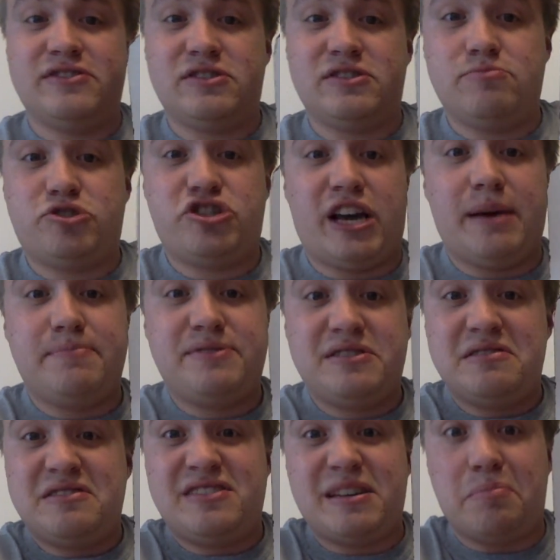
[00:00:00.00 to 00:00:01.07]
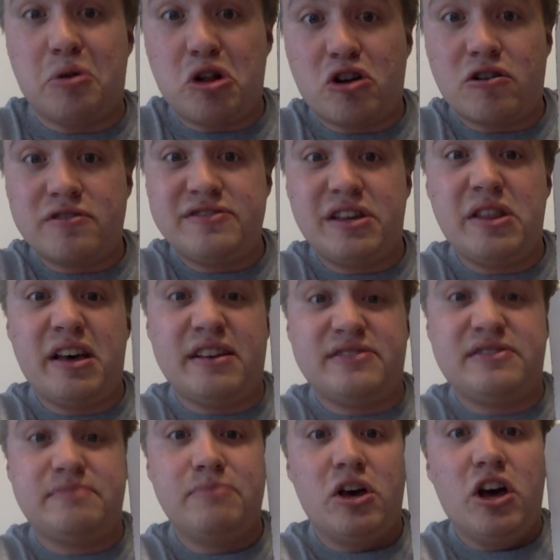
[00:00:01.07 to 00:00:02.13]
some shapes similar to
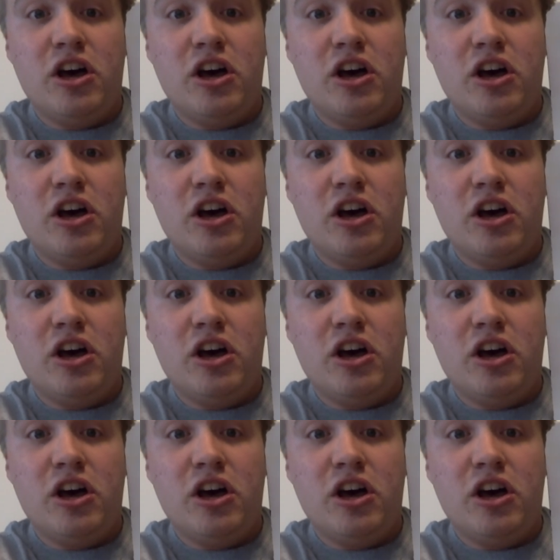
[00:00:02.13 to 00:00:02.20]
this.